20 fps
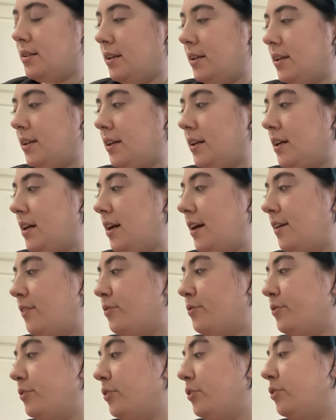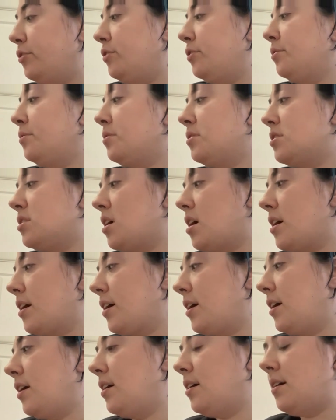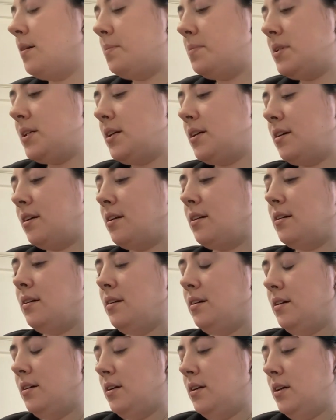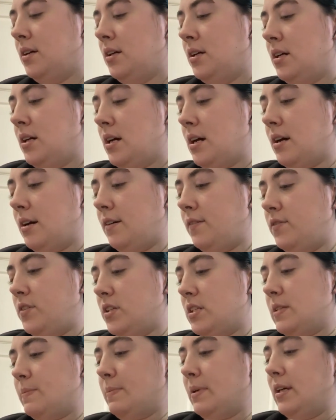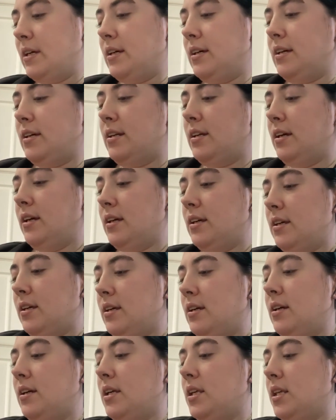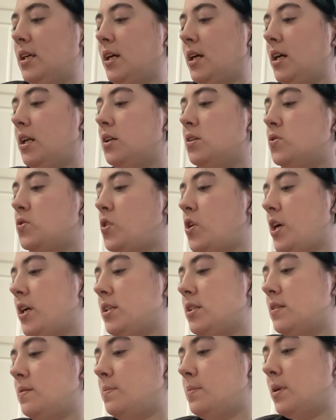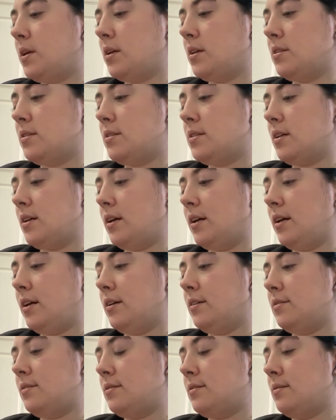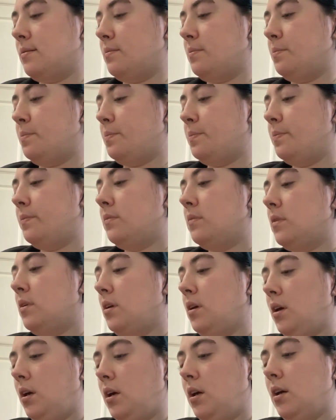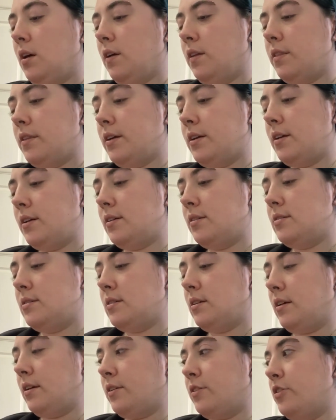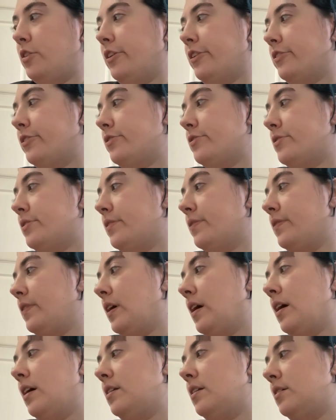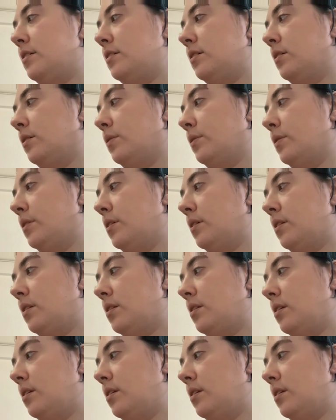a full talking update. I've just been kind of stressed because I had some health things, like doctor stuff I had to deal with